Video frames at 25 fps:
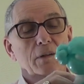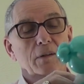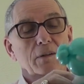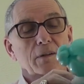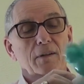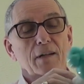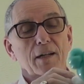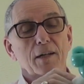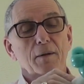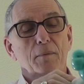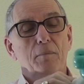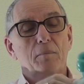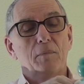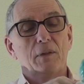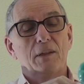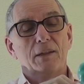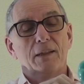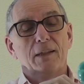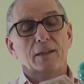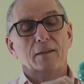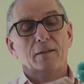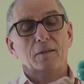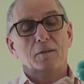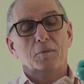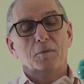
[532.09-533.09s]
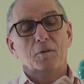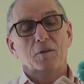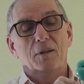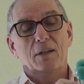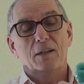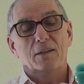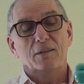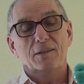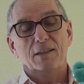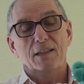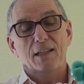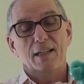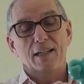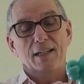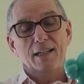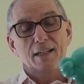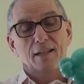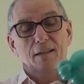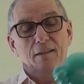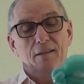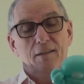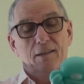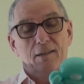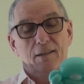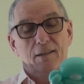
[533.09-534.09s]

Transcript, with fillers: Alright, there.